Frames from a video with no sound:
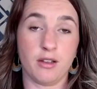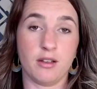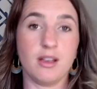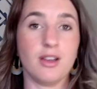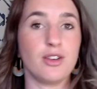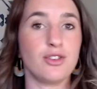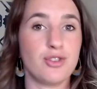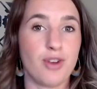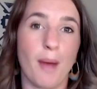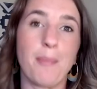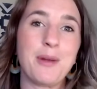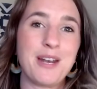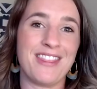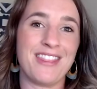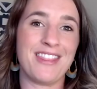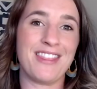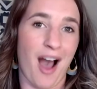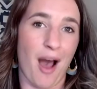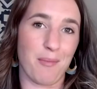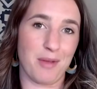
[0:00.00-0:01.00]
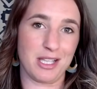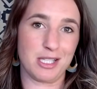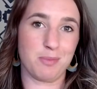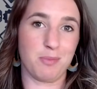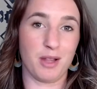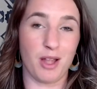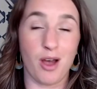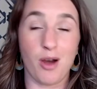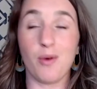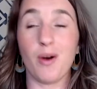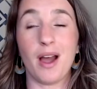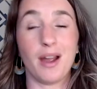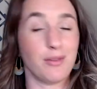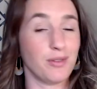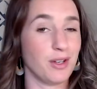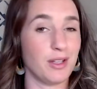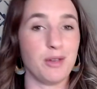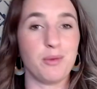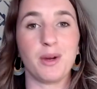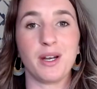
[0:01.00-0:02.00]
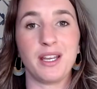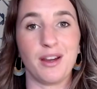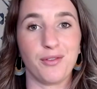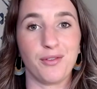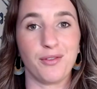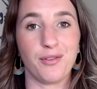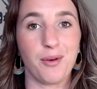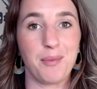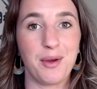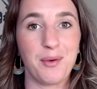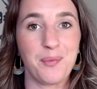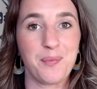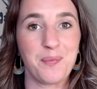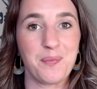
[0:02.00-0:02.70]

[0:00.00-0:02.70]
Drop it in the comments below. I really want to hear from you.